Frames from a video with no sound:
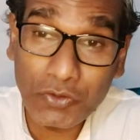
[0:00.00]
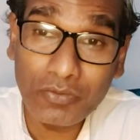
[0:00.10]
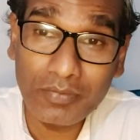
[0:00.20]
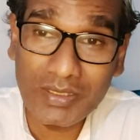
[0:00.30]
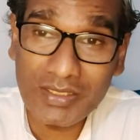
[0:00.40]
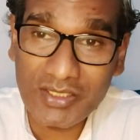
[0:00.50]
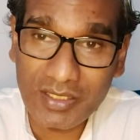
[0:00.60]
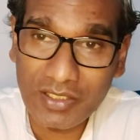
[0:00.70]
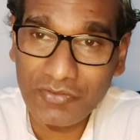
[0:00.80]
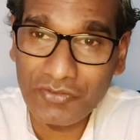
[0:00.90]
2
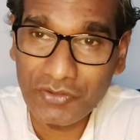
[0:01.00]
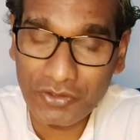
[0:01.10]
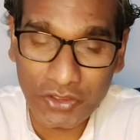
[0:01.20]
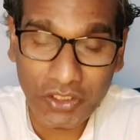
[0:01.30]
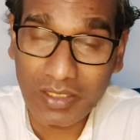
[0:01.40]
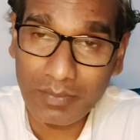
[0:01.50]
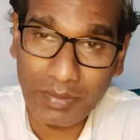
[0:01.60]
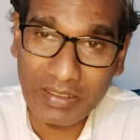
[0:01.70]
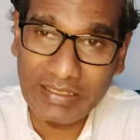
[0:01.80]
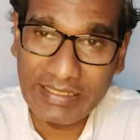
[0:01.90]
months left to
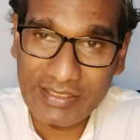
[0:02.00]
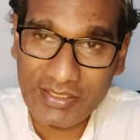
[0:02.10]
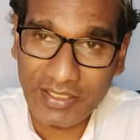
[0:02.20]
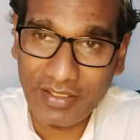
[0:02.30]
complete this